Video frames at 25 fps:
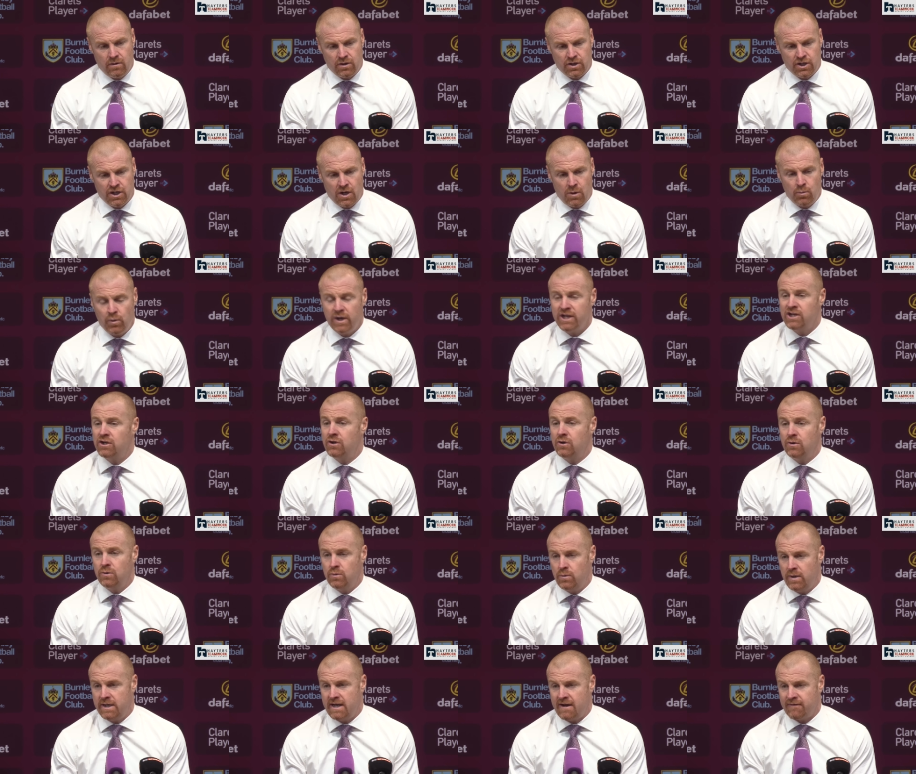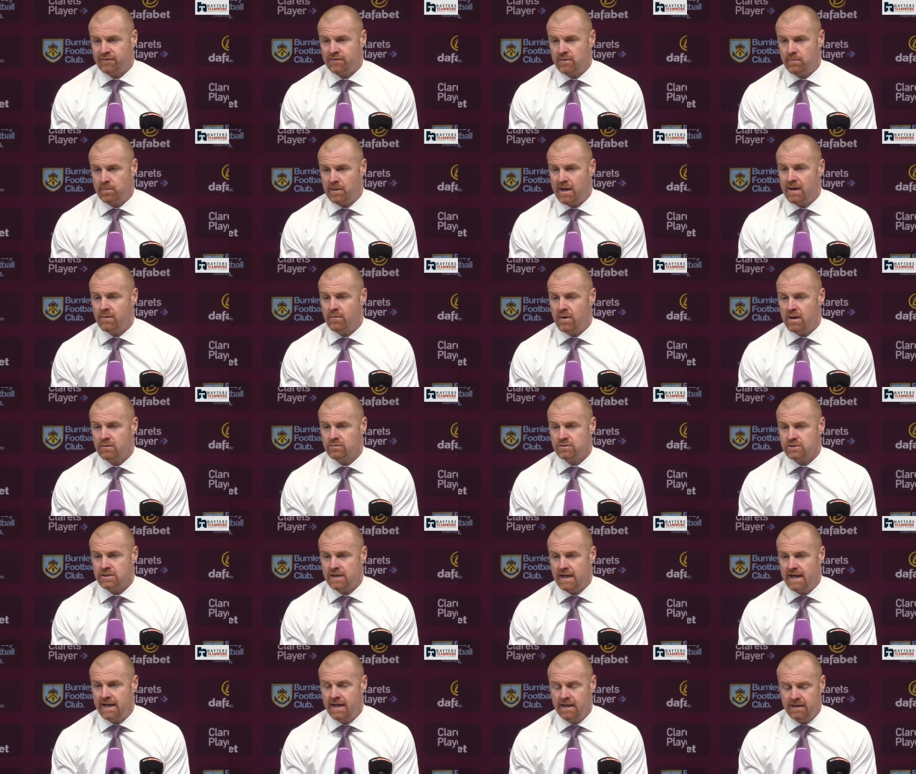you know, we knew we'd have to play well
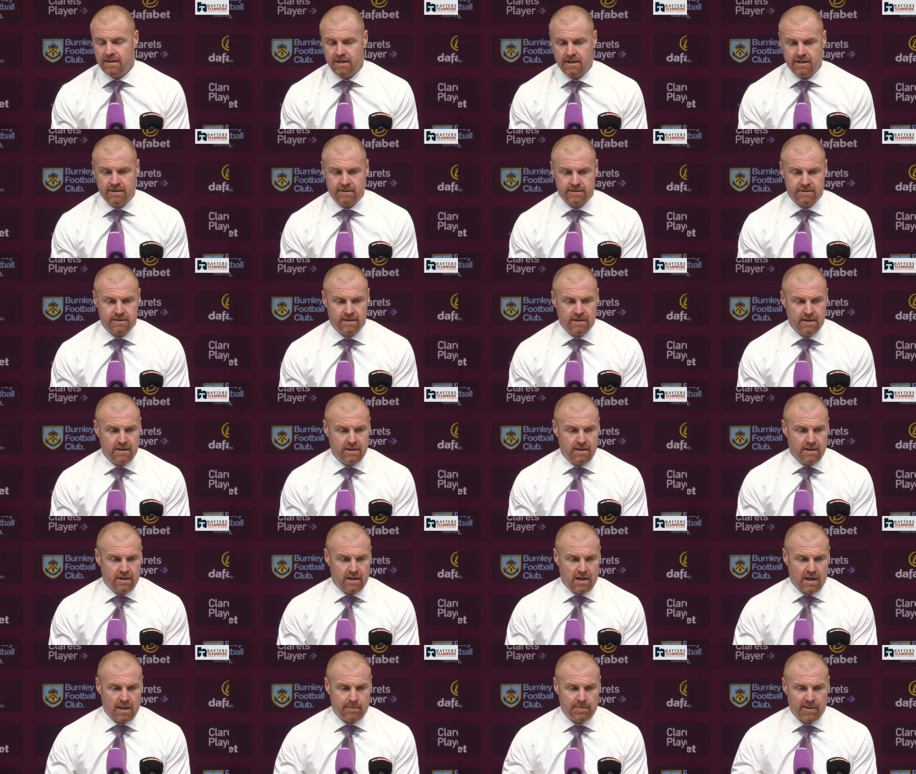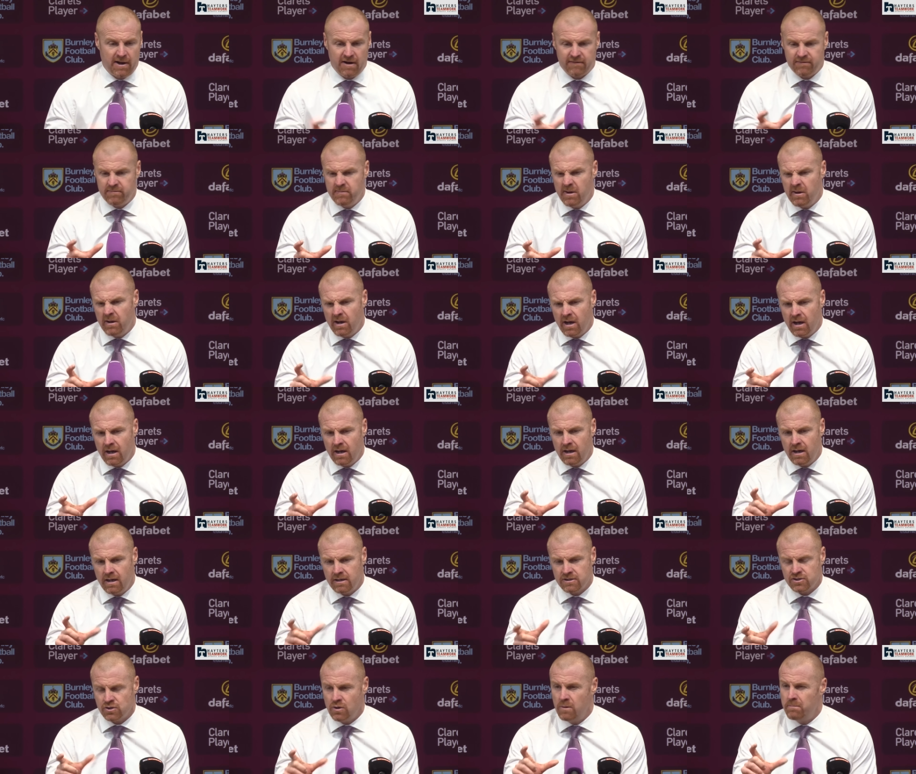today, and, and apart from a,
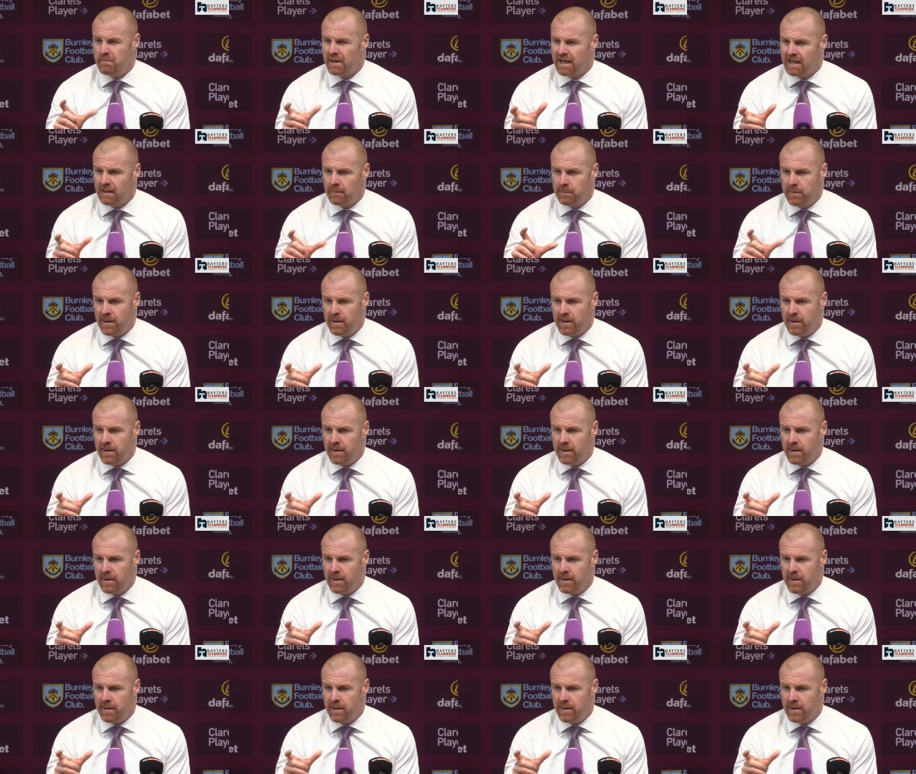a sort of middle